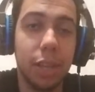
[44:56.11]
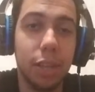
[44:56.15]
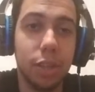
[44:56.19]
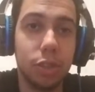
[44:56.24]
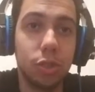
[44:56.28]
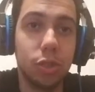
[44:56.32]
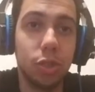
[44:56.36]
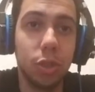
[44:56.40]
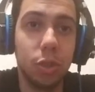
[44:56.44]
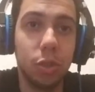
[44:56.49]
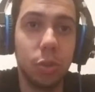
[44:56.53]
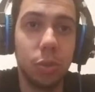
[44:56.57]

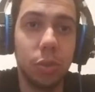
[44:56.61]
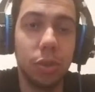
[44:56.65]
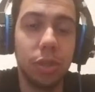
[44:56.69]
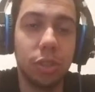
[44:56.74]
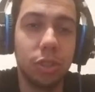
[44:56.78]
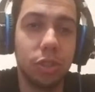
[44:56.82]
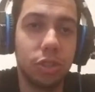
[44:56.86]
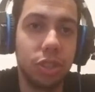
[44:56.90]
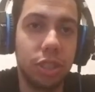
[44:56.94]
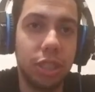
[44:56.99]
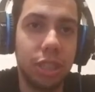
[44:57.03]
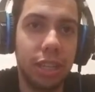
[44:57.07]
So
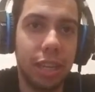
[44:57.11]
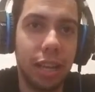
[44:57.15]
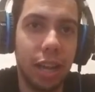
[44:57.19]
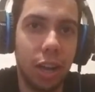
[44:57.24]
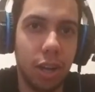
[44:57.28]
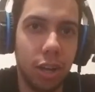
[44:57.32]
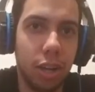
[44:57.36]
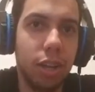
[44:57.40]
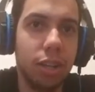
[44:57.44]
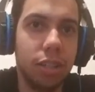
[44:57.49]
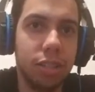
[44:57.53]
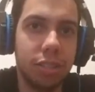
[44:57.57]
she
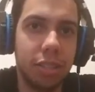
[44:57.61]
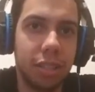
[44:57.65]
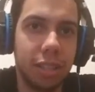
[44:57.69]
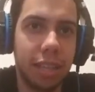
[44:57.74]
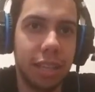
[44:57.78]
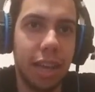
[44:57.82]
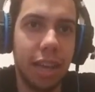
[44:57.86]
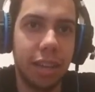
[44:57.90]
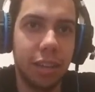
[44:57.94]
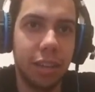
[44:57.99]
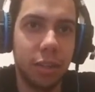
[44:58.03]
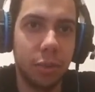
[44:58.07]
hugs the
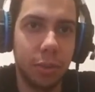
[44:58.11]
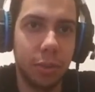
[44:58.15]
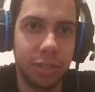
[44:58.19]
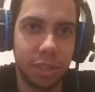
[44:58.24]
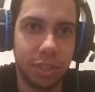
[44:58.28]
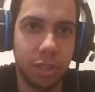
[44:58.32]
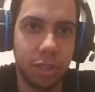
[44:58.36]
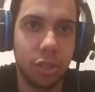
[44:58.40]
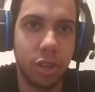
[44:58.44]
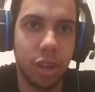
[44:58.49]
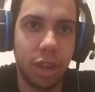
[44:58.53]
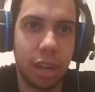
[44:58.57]
guy who has
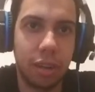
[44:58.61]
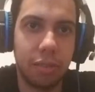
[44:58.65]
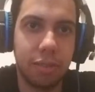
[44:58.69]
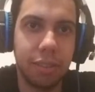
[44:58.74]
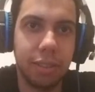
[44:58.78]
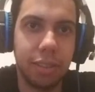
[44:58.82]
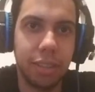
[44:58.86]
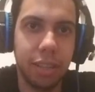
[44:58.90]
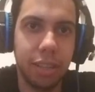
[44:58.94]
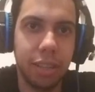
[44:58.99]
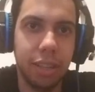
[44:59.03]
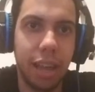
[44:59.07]
to check
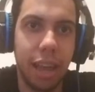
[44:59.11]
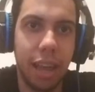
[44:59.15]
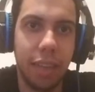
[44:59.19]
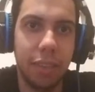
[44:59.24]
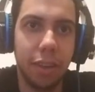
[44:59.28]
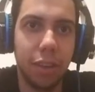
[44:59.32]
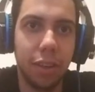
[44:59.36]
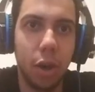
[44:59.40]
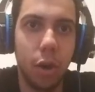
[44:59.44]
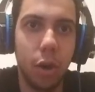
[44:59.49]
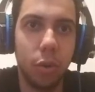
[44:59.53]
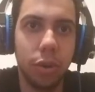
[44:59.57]
everything, and
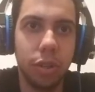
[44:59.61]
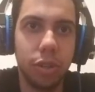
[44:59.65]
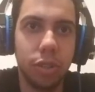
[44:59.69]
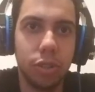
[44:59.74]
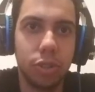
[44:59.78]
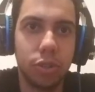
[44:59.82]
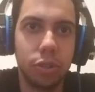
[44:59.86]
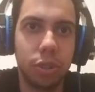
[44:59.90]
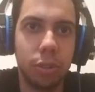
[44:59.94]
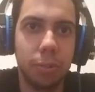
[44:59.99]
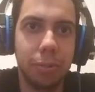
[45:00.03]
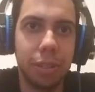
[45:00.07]
then Cody
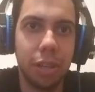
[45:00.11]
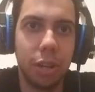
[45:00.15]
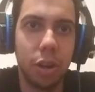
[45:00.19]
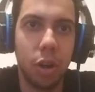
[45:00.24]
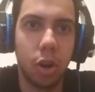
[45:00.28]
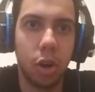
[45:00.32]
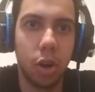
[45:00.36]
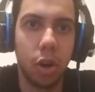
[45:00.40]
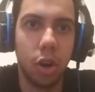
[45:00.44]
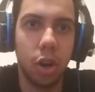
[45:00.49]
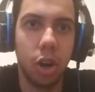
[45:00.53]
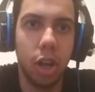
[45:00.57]
just screams at
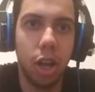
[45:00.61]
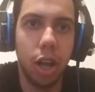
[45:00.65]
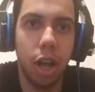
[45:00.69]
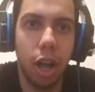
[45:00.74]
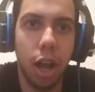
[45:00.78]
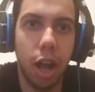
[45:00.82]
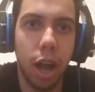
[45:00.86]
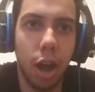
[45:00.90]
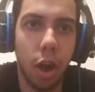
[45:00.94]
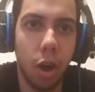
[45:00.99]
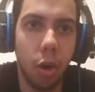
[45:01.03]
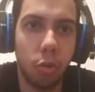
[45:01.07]
her,
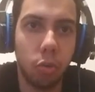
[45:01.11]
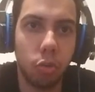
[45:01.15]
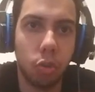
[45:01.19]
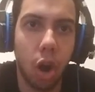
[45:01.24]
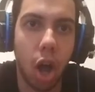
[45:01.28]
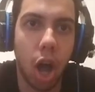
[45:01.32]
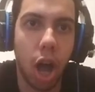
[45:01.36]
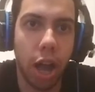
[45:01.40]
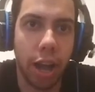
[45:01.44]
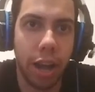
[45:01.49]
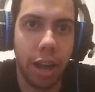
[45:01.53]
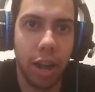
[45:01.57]

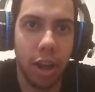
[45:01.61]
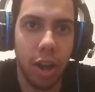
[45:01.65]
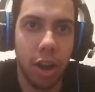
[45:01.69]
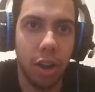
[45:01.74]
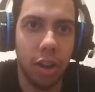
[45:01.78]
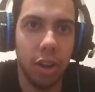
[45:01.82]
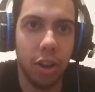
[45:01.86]
"Run,